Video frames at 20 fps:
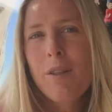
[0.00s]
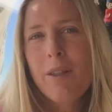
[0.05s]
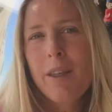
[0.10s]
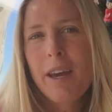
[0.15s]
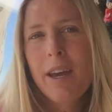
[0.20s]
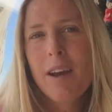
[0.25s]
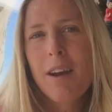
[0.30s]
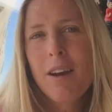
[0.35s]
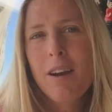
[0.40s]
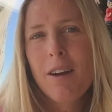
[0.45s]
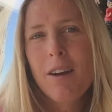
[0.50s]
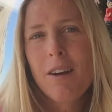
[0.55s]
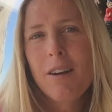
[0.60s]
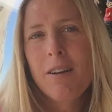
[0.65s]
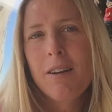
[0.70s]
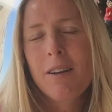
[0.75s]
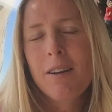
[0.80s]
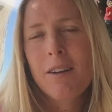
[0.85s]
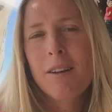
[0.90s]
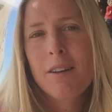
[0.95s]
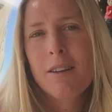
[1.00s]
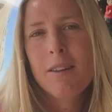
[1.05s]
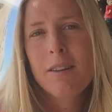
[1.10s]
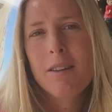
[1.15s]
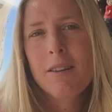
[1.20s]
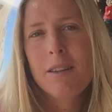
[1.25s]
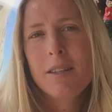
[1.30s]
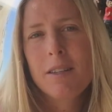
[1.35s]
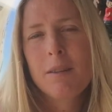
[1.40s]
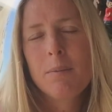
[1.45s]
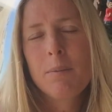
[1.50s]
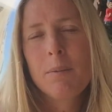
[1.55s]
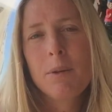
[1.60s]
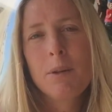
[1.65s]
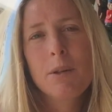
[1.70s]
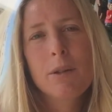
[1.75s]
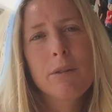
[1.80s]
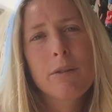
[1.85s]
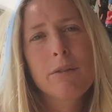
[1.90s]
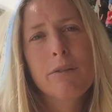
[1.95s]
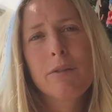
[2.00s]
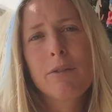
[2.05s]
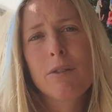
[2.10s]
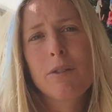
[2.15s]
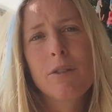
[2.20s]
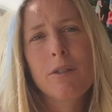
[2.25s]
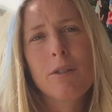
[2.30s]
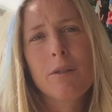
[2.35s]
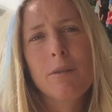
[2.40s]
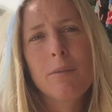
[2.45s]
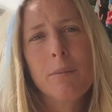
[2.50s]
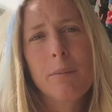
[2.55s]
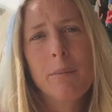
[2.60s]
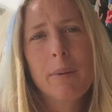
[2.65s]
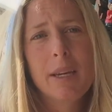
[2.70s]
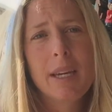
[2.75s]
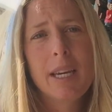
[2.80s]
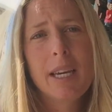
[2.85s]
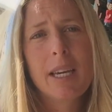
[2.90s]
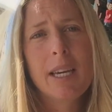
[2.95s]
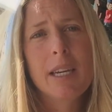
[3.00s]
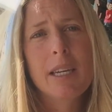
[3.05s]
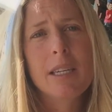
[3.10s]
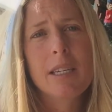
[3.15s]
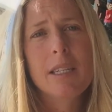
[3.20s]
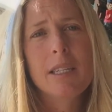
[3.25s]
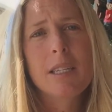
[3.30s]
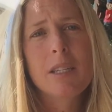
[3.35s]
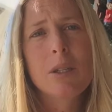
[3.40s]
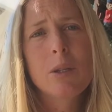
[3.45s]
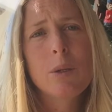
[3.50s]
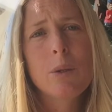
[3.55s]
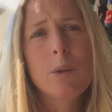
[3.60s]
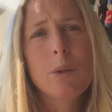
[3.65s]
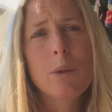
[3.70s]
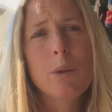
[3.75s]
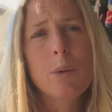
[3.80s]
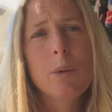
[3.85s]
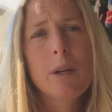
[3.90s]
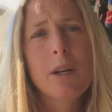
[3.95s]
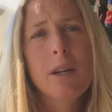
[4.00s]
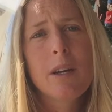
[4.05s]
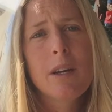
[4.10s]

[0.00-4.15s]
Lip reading: They are these beautiful beings who